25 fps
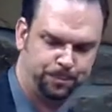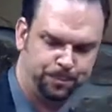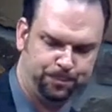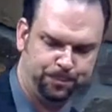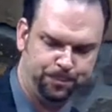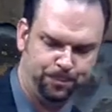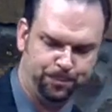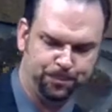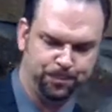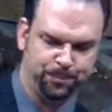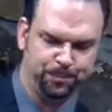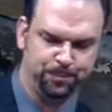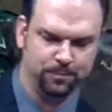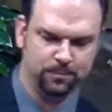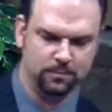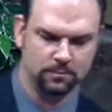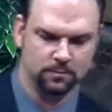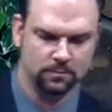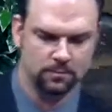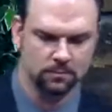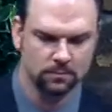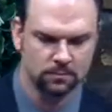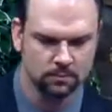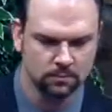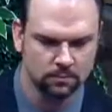
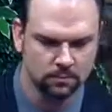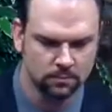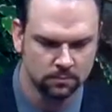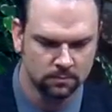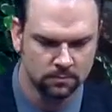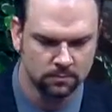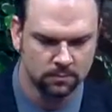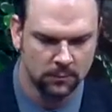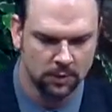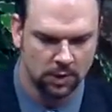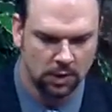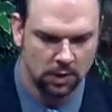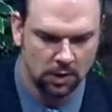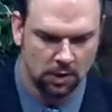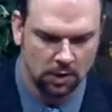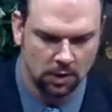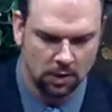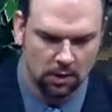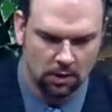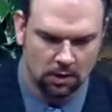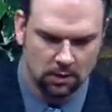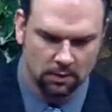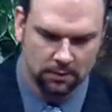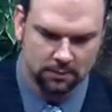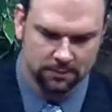
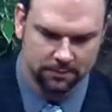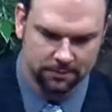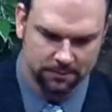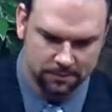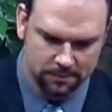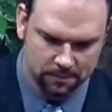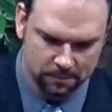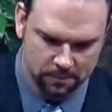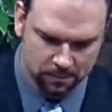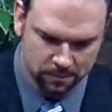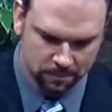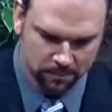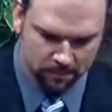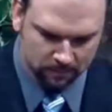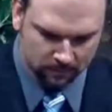(silence)